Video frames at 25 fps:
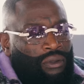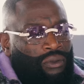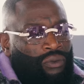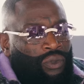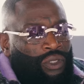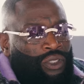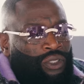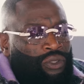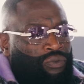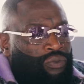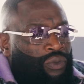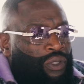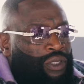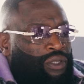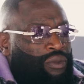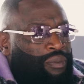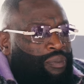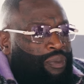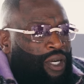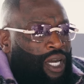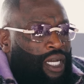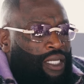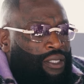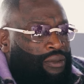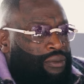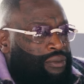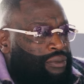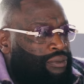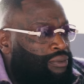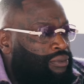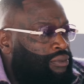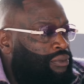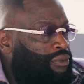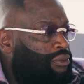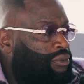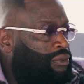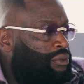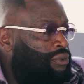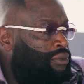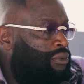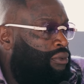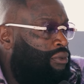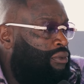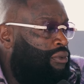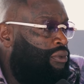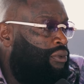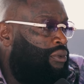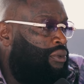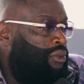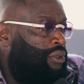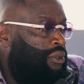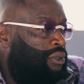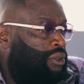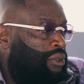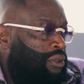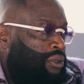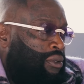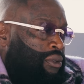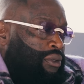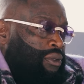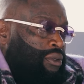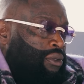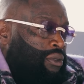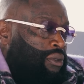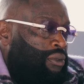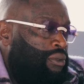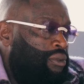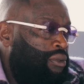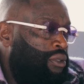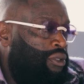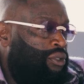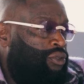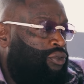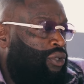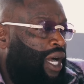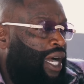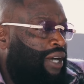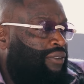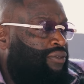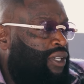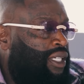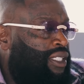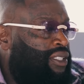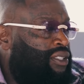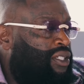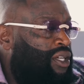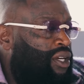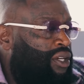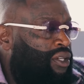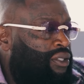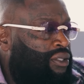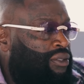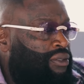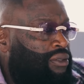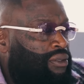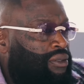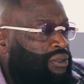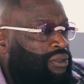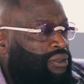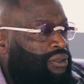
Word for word: What's what's the problem? Got no driveway. The driveway's gone.